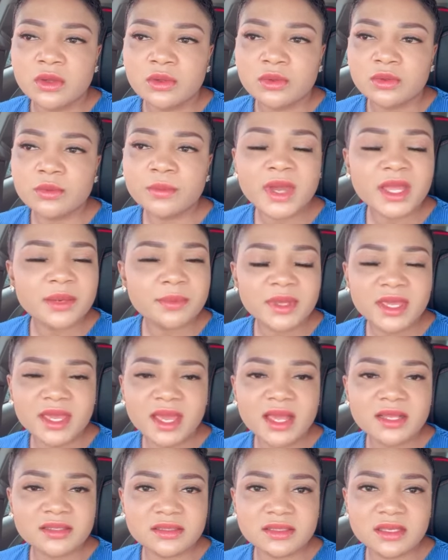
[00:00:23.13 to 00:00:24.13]
You might be
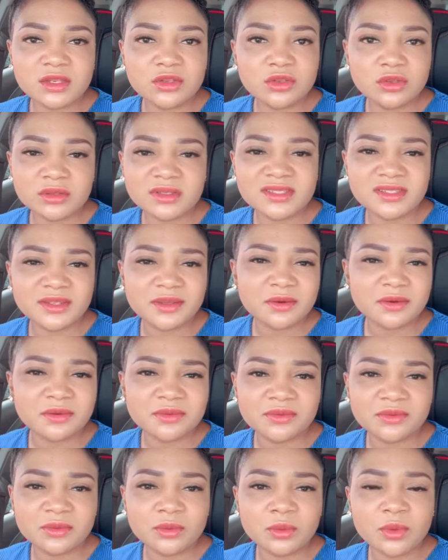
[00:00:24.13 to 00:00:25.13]
asking
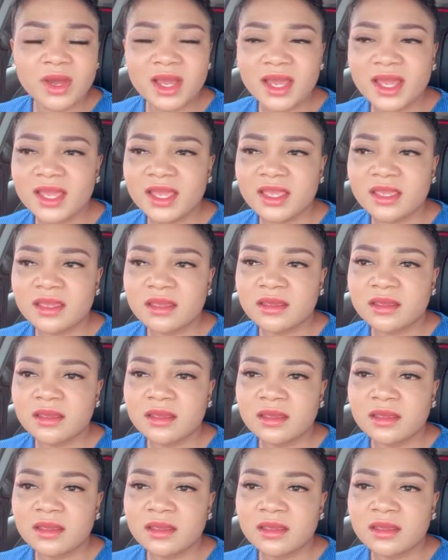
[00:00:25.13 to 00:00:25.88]
yourself why,